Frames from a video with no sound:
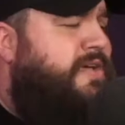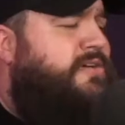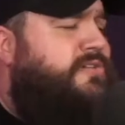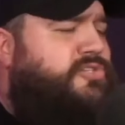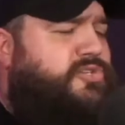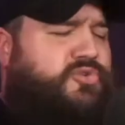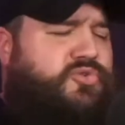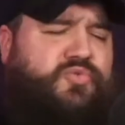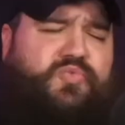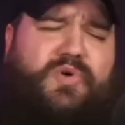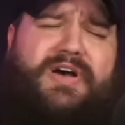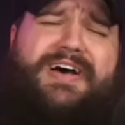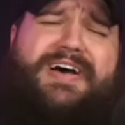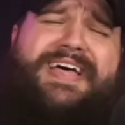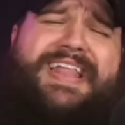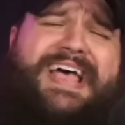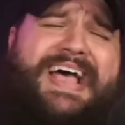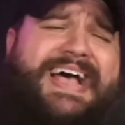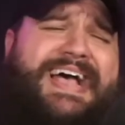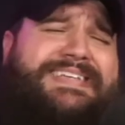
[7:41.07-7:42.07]
to
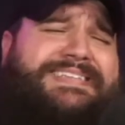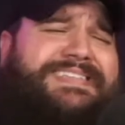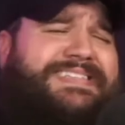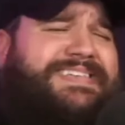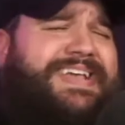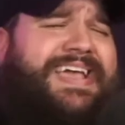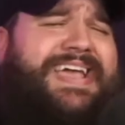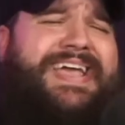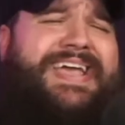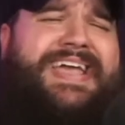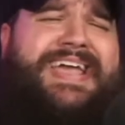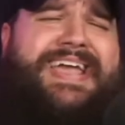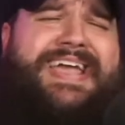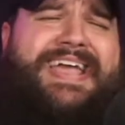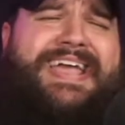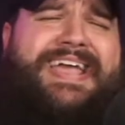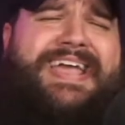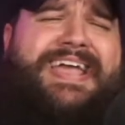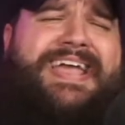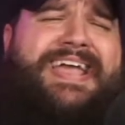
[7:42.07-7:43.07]
what I
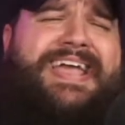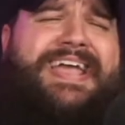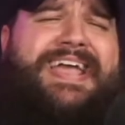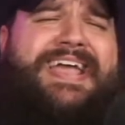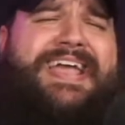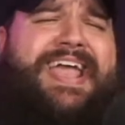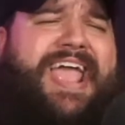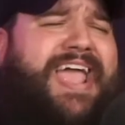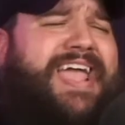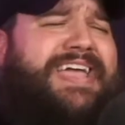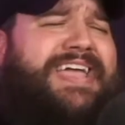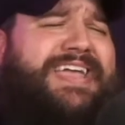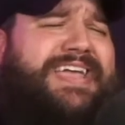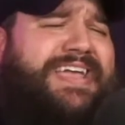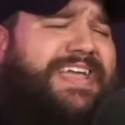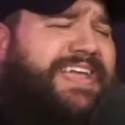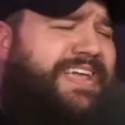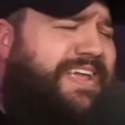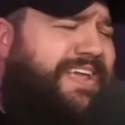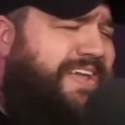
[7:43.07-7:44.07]
say.
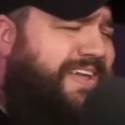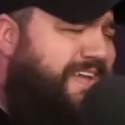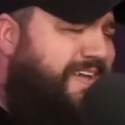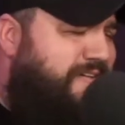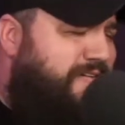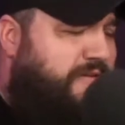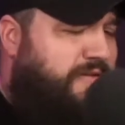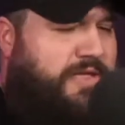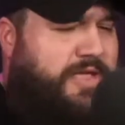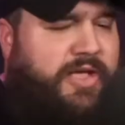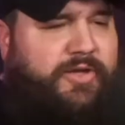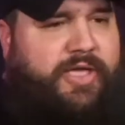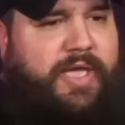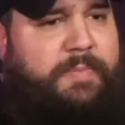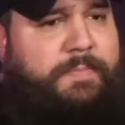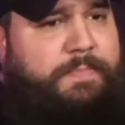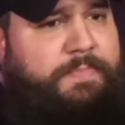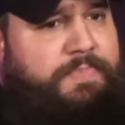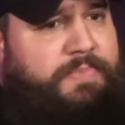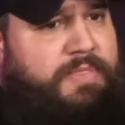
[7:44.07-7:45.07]
Okay,
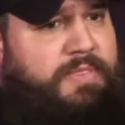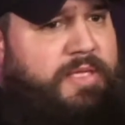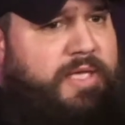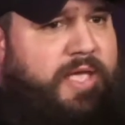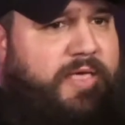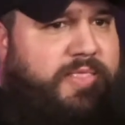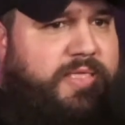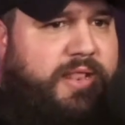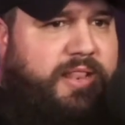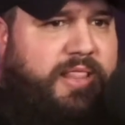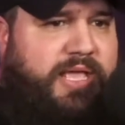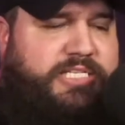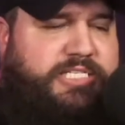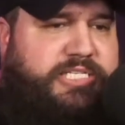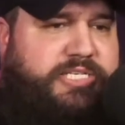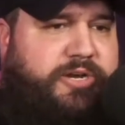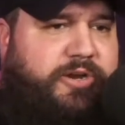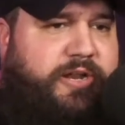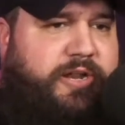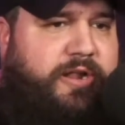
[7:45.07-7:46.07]
and then let's
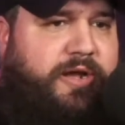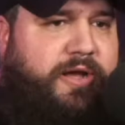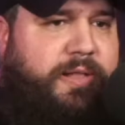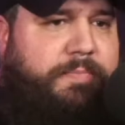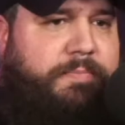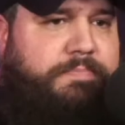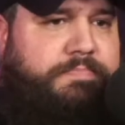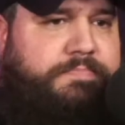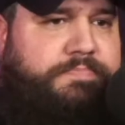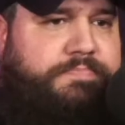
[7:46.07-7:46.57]
turn it on.